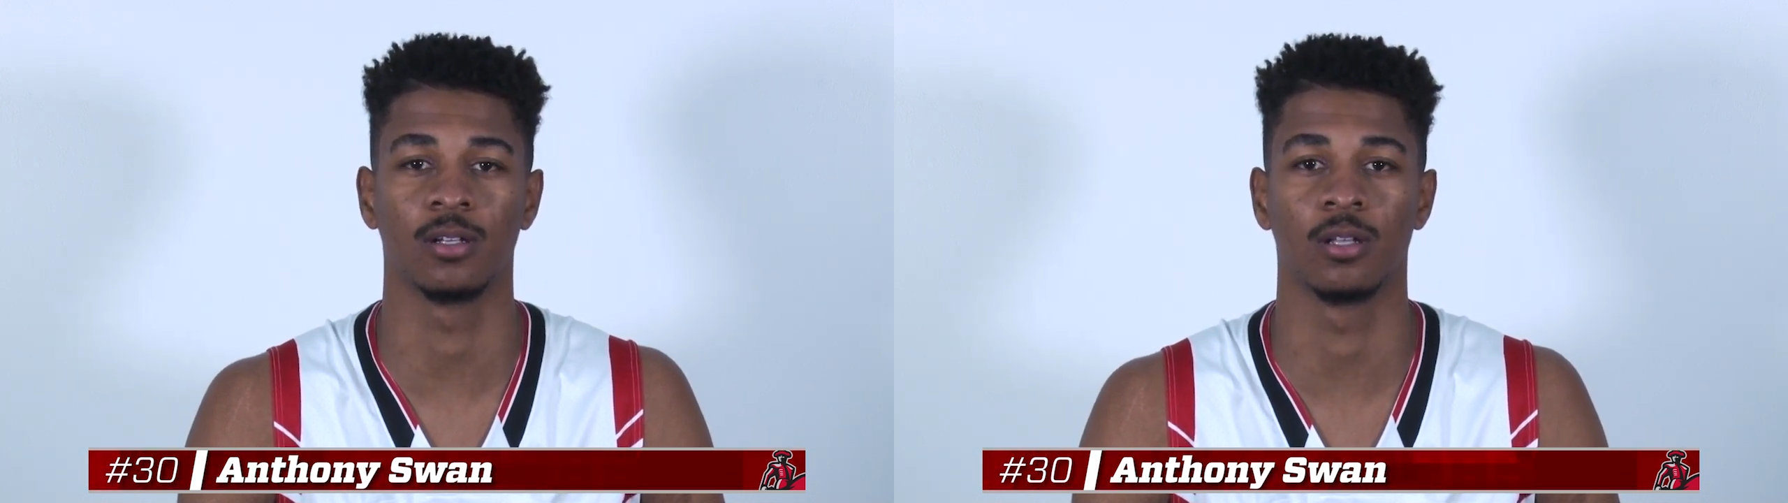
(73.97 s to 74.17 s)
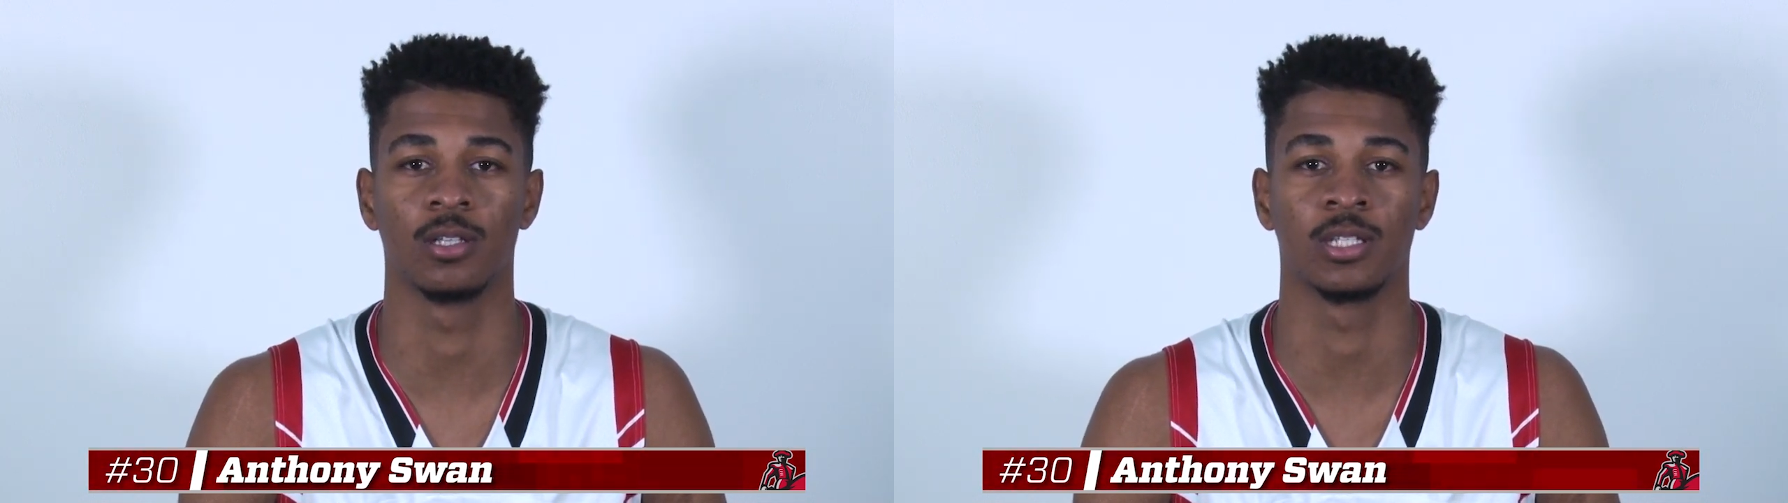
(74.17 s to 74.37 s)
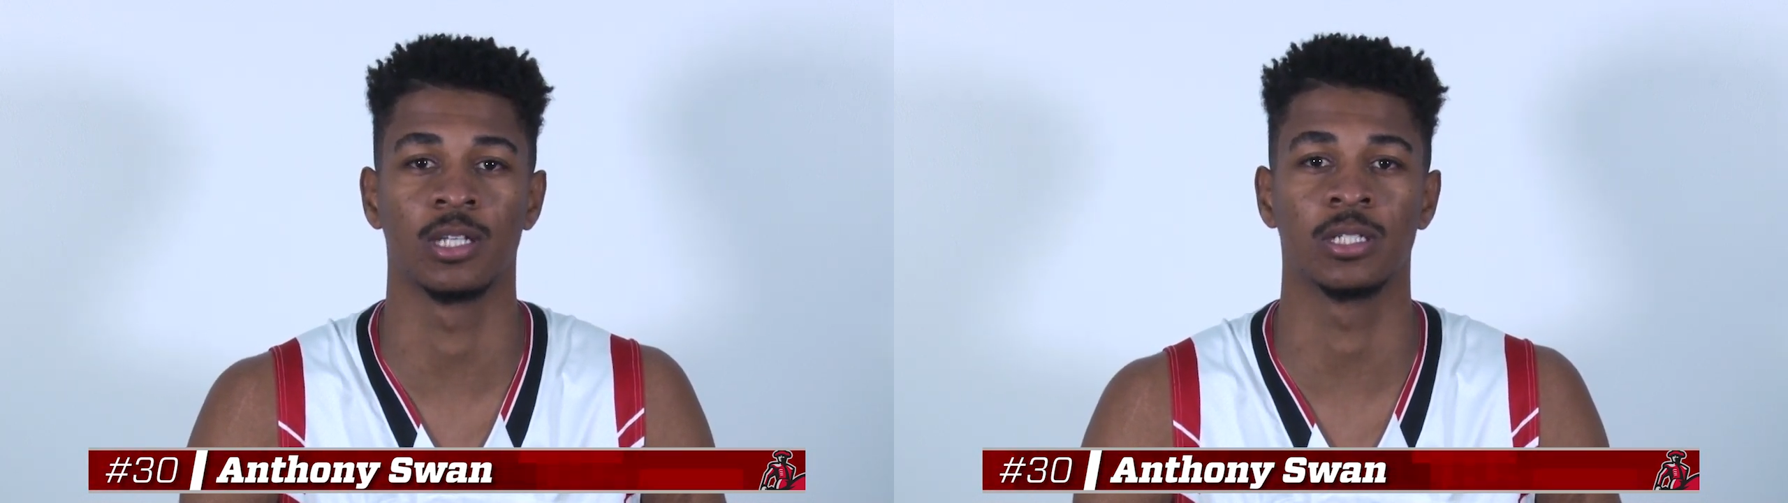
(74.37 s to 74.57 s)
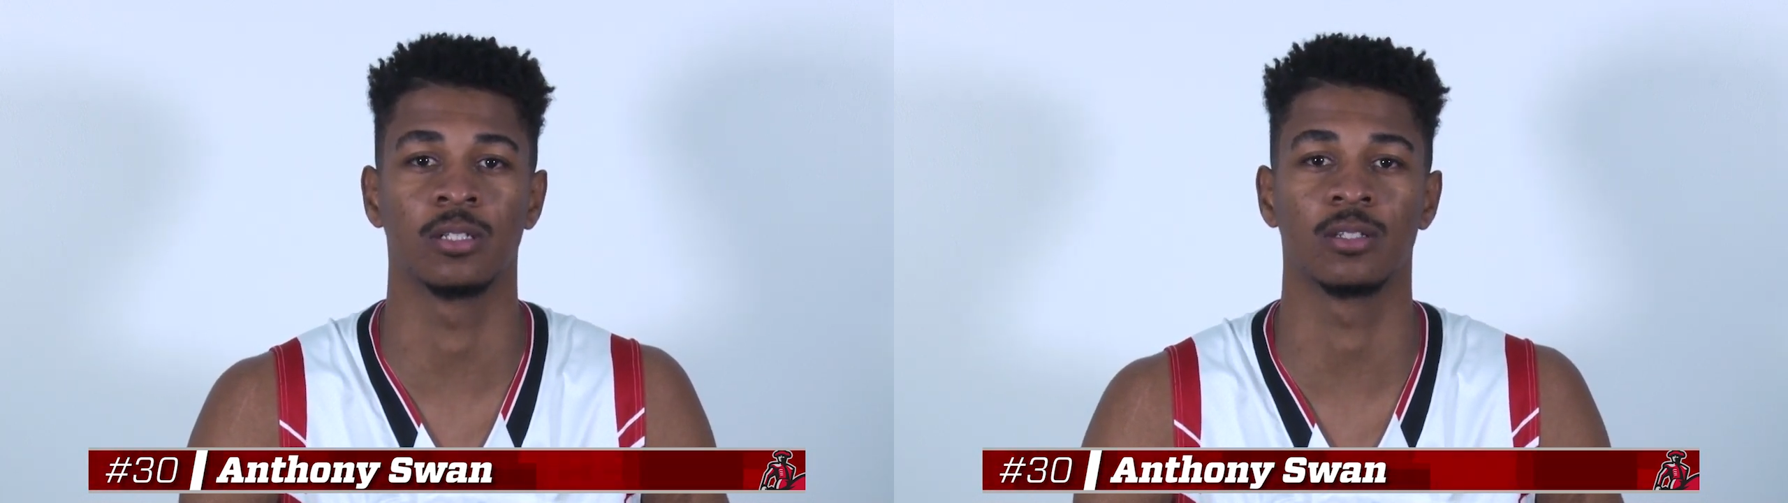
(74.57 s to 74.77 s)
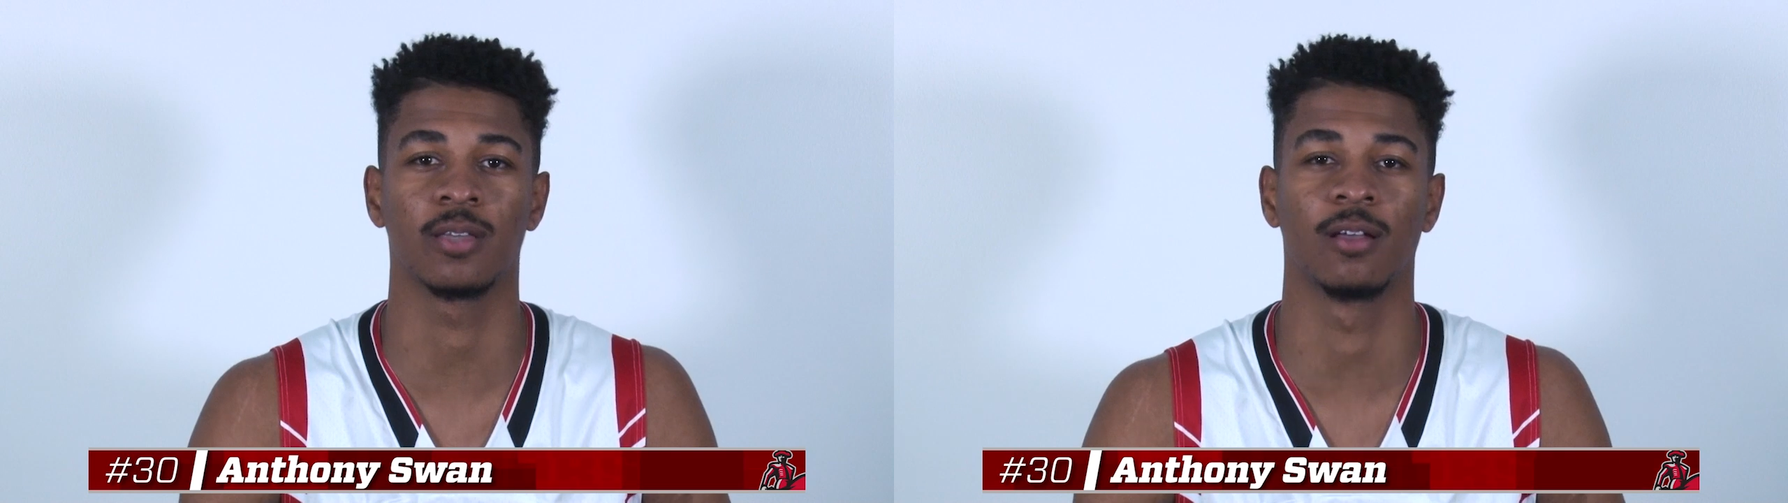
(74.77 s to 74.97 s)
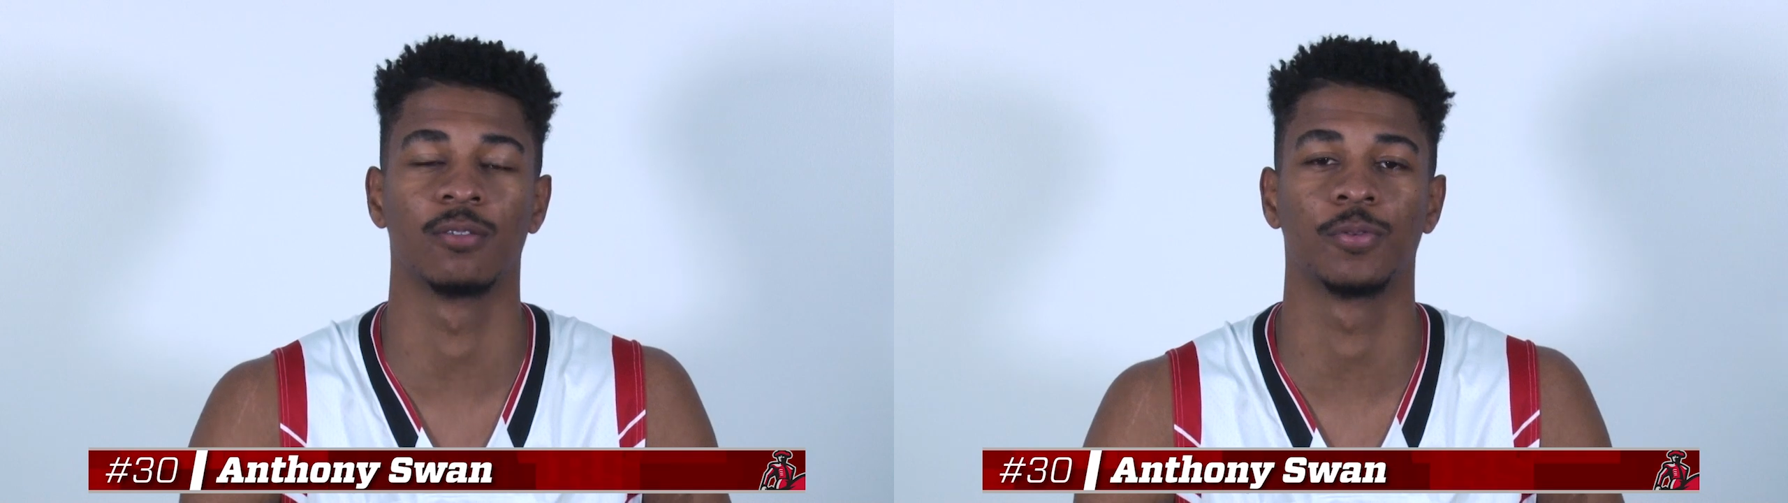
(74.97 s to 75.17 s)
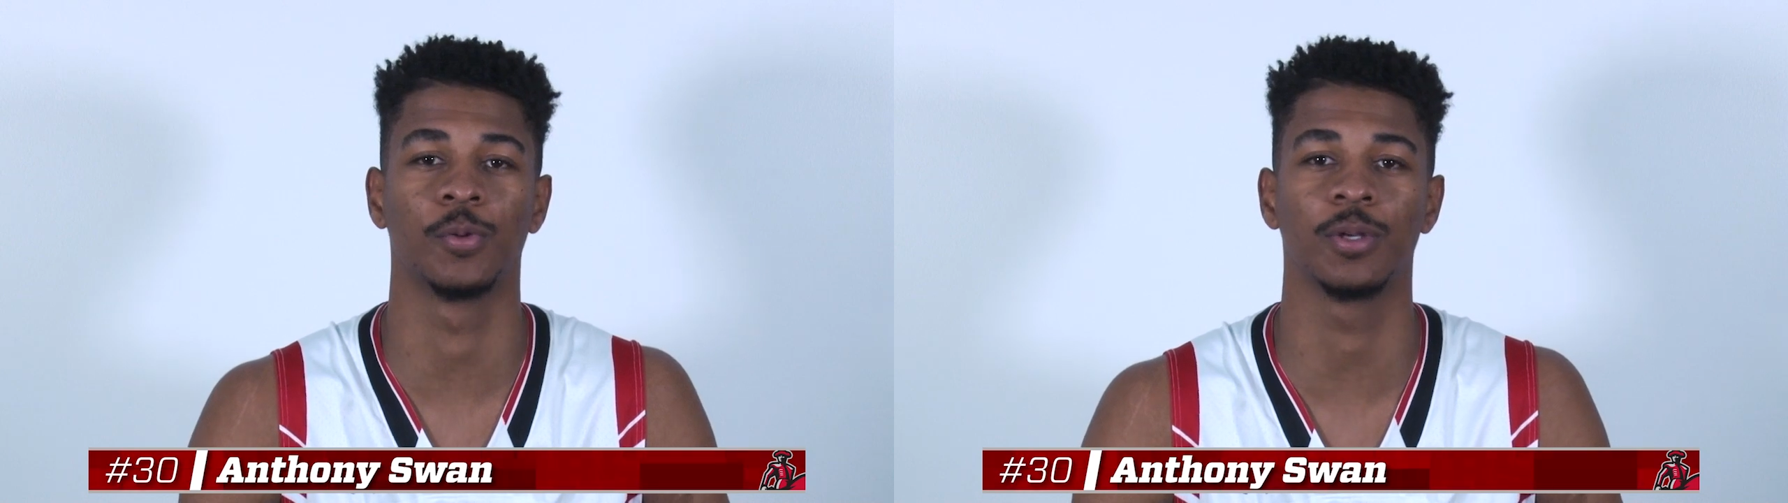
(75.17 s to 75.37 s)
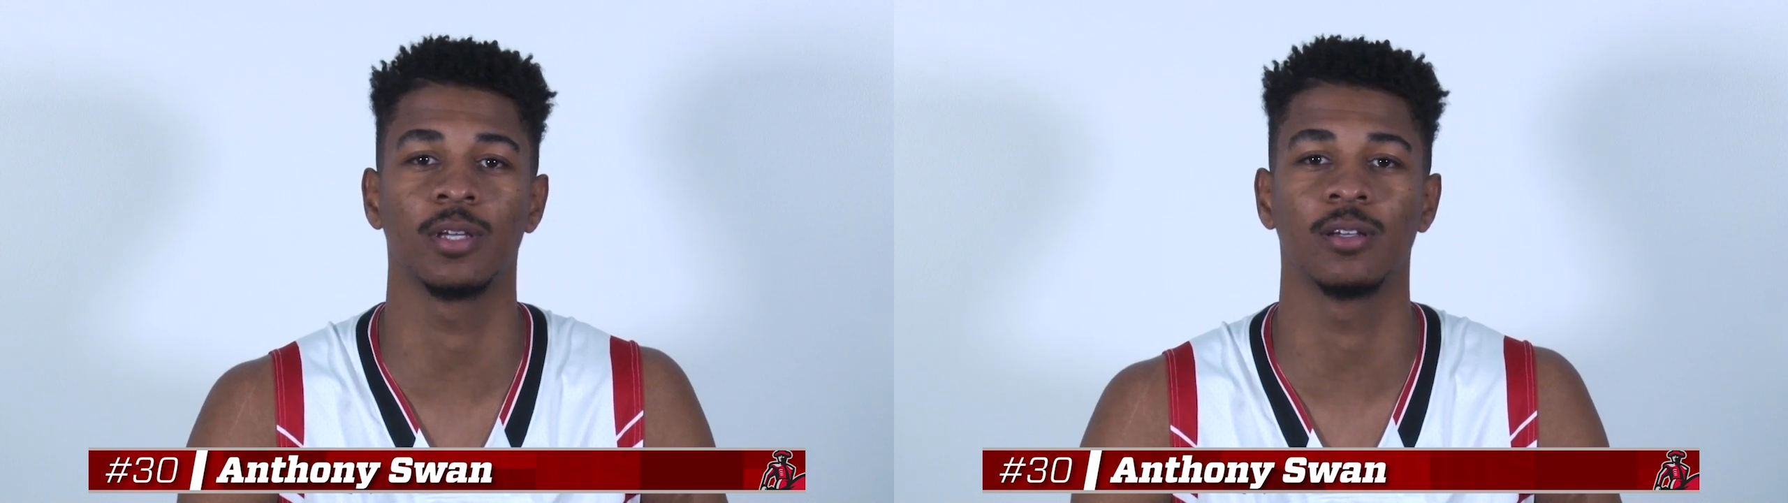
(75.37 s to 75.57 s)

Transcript: Los Angeles, California,